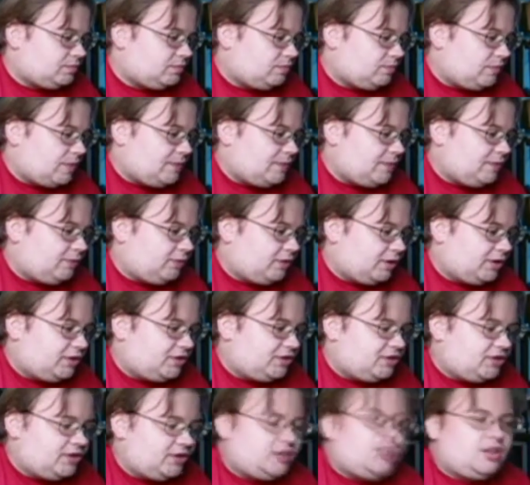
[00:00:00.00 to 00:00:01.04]
might be
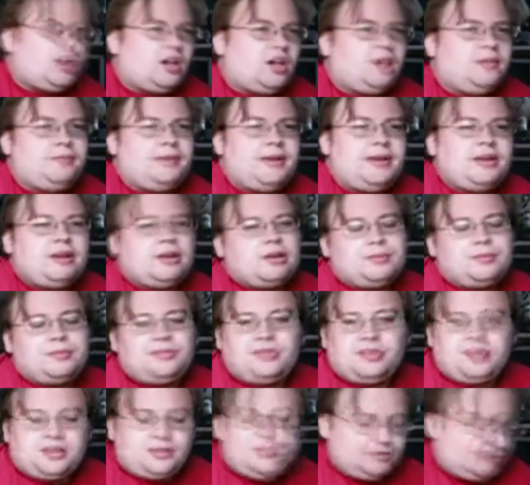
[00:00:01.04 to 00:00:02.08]
forced to call
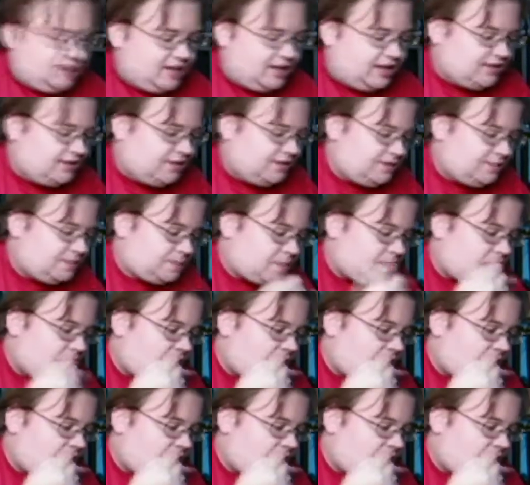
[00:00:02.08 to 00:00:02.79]
bankruptcy, sadly.